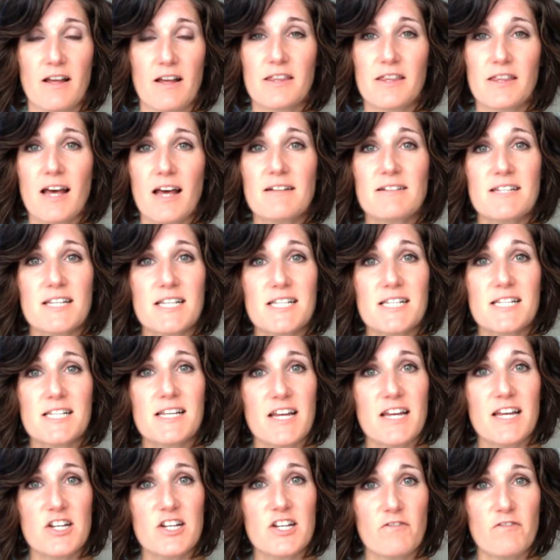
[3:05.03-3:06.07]
Not
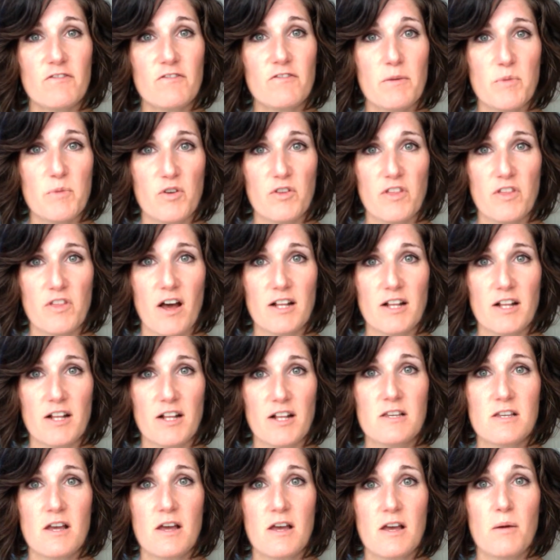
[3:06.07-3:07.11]
disengaging from your thoughts,